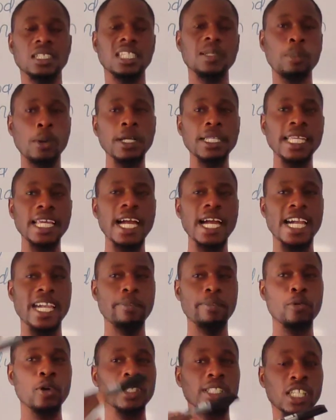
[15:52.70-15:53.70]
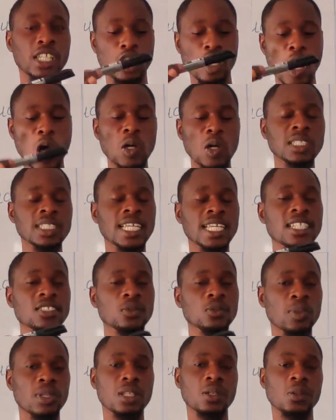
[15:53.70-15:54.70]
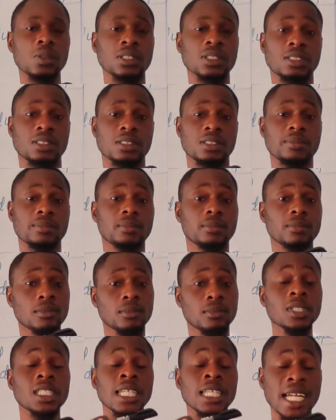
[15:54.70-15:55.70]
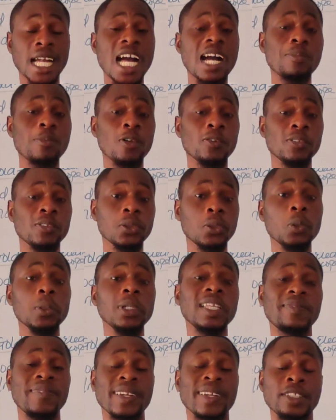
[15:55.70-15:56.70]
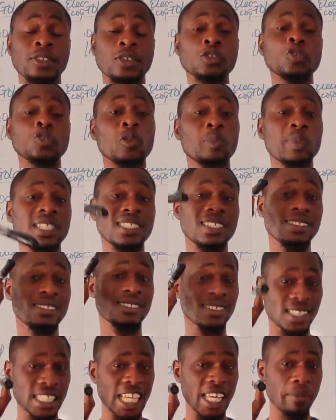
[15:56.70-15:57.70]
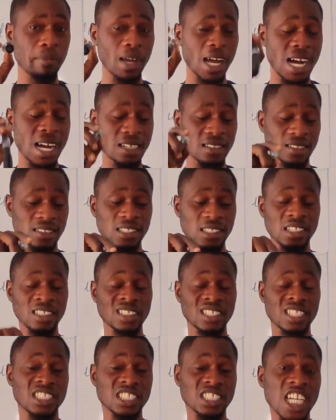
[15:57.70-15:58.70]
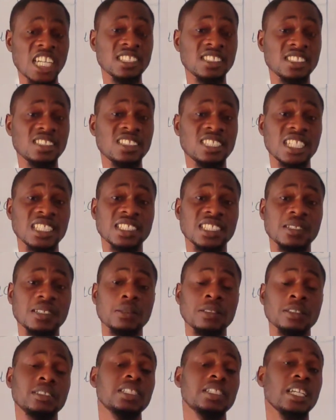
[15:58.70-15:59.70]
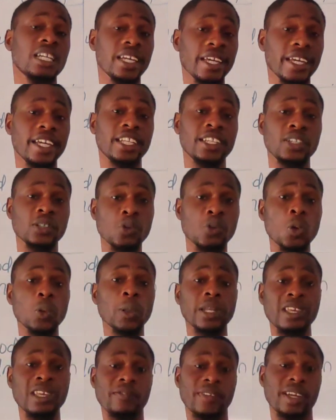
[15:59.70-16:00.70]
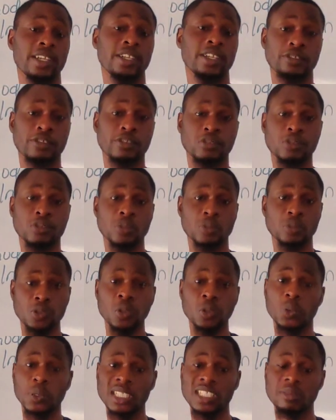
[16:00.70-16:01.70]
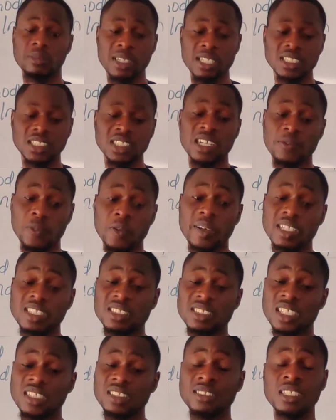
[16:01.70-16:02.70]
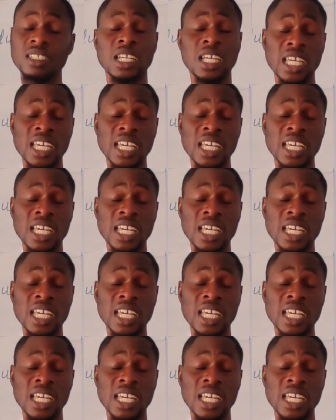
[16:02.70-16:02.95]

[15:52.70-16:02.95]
the body I brought in contact with the cap of the gold leaf electroscope is the same as the charges that are in the gold leaf electroscope. So it means that, for instance,